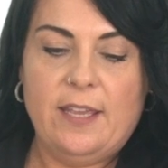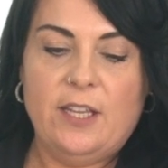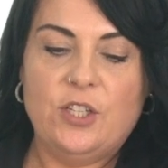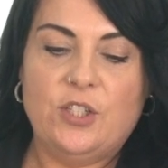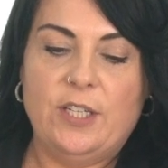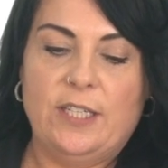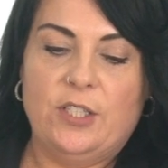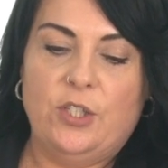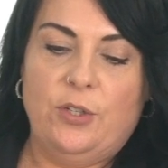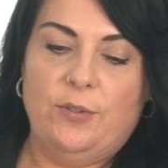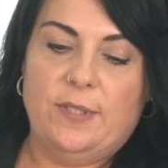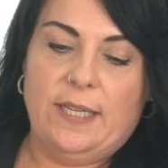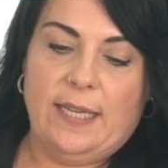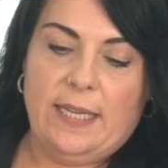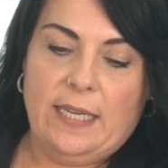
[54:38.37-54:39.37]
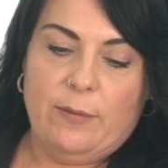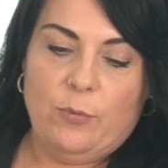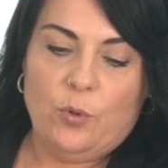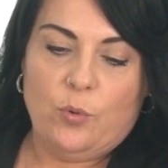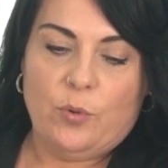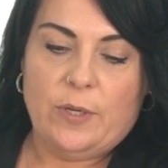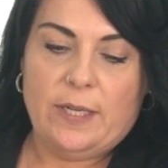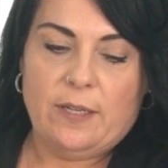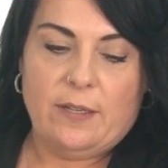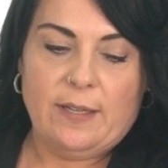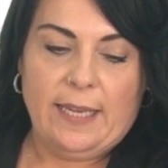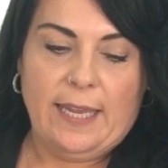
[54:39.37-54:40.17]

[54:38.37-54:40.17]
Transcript: She is using emu oil